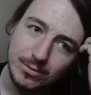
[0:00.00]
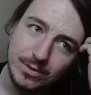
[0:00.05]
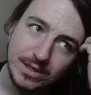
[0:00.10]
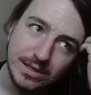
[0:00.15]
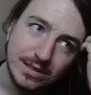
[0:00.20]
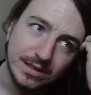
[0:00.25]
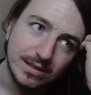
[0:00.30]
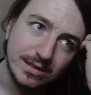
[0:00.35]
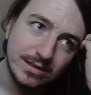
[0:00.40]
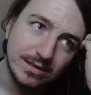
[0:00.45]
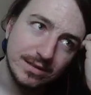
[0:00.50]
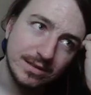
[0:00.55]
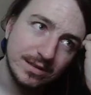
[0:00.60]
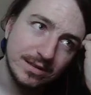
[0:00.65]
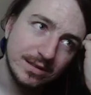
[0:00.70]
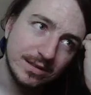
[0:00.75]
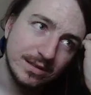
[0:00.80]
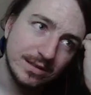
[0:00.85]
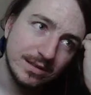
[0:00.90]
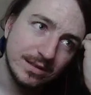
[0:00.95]
one,
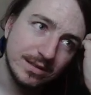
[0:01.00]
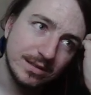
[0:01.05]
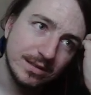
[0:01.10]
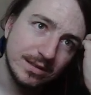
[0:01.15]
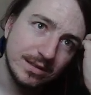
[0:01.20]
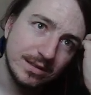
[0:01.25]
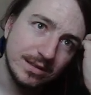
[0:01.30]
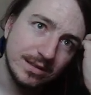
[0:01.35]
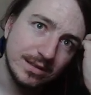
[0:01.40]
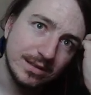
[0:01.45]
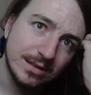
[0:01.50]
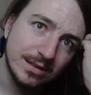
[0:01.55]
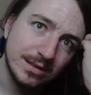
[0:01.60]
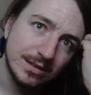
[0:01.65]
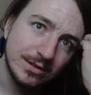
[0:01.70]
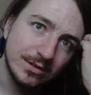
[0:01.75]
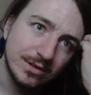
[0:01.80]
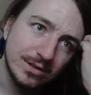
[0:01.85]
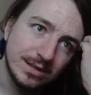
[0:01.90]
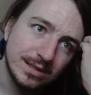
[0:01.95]

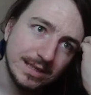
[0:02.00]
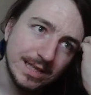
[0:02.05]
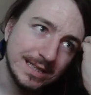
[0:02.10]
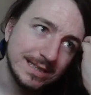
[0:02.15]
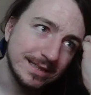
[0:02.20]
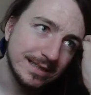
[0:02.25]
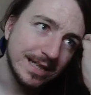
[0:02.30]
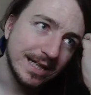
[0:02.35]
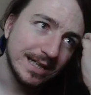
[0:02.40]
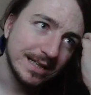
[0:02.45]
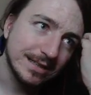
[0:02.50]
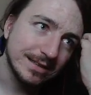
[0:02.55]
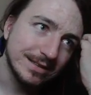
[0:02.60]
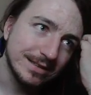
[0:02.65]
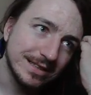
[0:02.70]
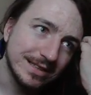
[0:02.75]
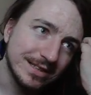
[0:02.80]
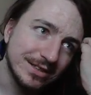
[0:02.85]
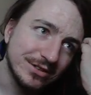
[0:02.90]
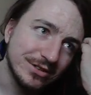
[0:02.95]
there's less of that because
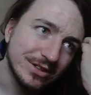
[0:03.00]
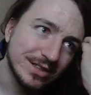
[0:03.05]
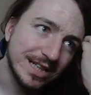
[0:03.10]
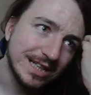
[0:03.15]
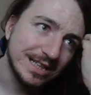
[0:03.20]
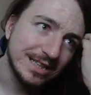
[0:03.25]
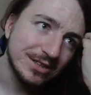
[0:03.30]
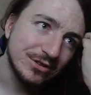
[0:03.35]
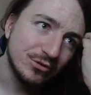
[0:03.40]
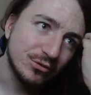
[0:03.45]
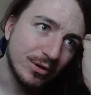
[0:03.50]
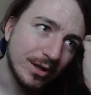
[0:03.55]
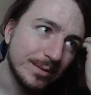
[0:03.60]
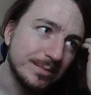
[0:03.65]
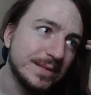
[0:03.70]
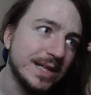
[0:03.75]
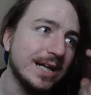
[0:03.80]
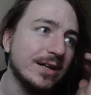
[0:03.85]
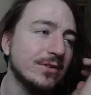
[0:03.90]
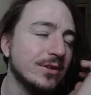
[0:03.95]
it can just kind of drop
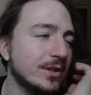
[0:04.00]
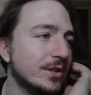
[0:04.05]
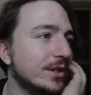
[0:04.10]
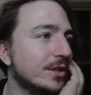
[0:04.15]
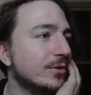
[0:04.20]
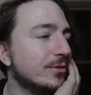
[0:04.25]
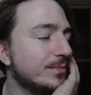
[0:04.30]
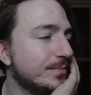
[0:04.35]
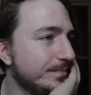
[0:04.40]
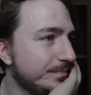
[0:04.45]
down on you,